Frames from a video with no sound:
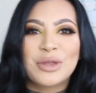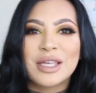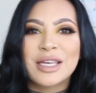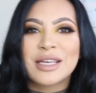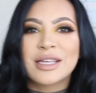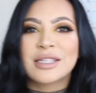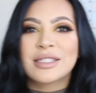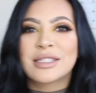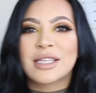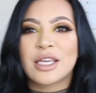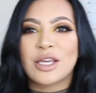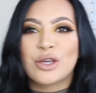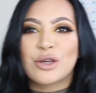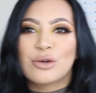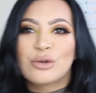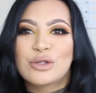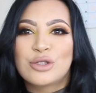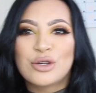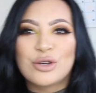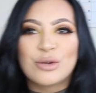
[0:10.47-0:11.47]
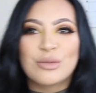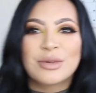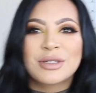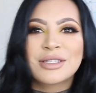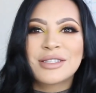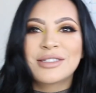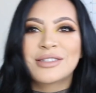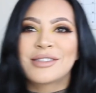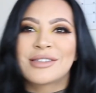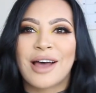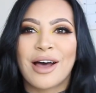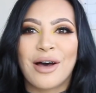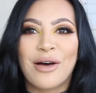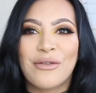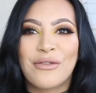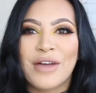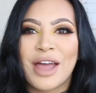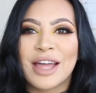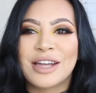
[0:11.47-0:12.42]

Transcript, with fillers: this YouTube stuff